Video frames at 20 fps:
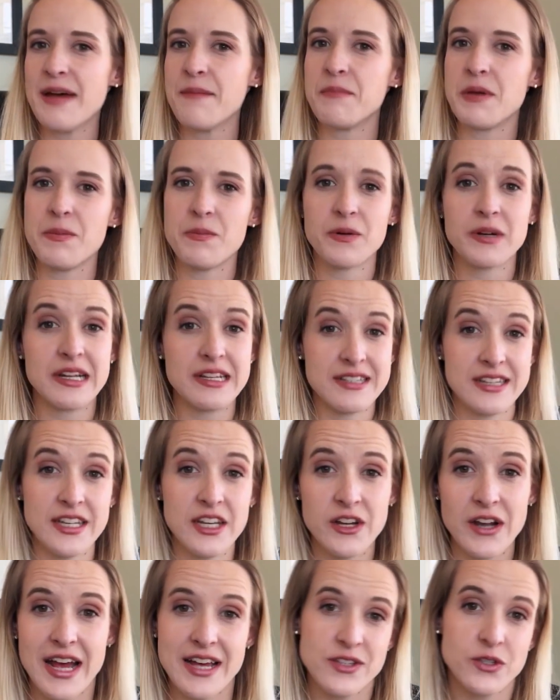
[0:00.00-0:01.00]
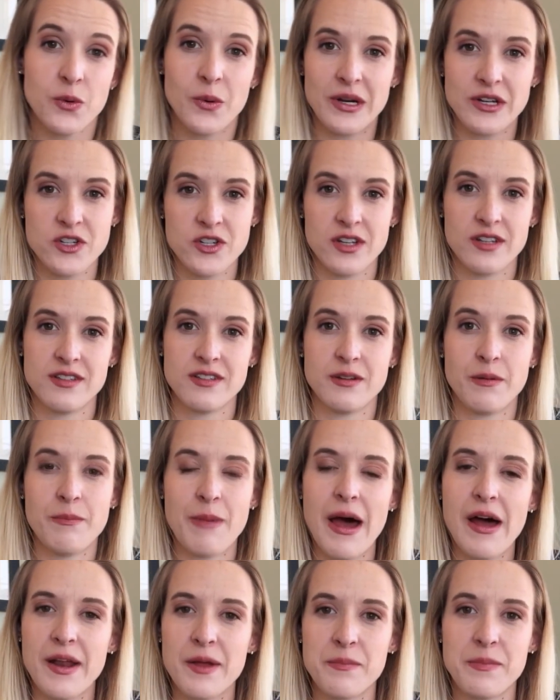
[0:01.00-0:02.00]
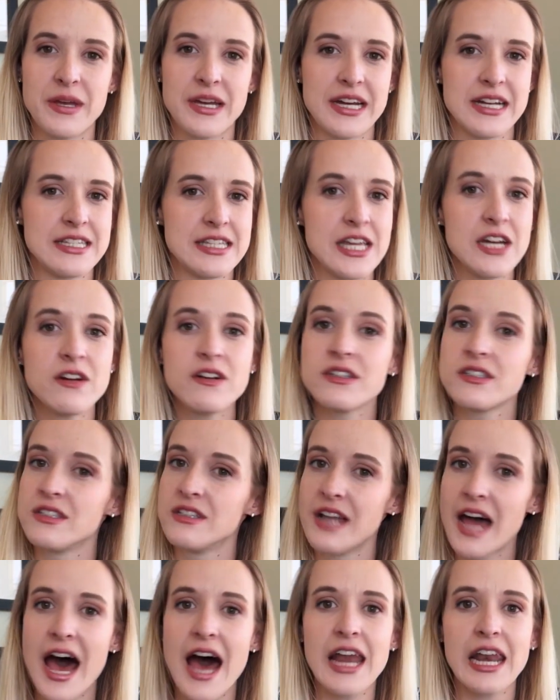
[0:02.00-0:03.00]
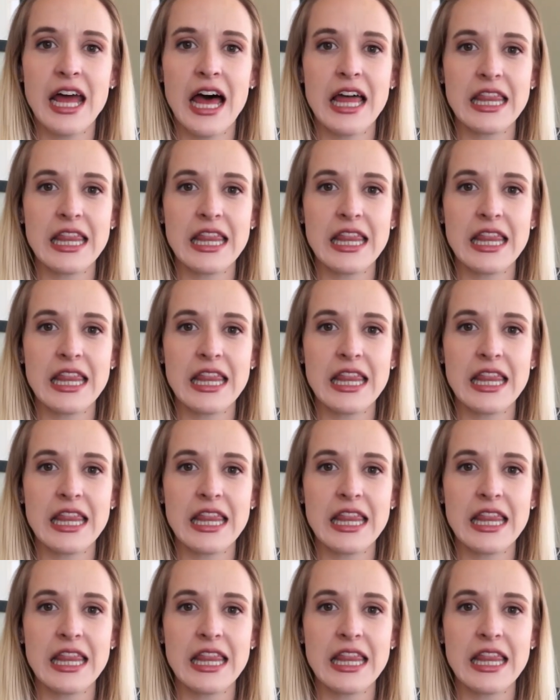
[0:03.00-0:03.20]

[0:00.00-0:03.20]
People continue to ask questions about it because there is not